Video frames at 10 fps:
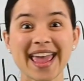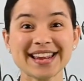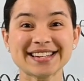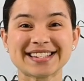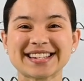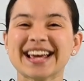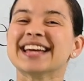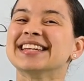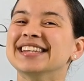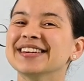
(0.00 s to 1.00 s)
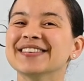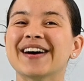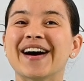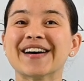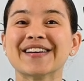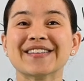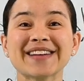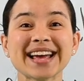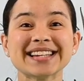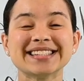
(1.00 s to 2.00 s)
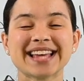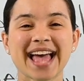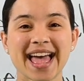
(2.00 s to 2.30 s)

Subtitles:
H, you are correct.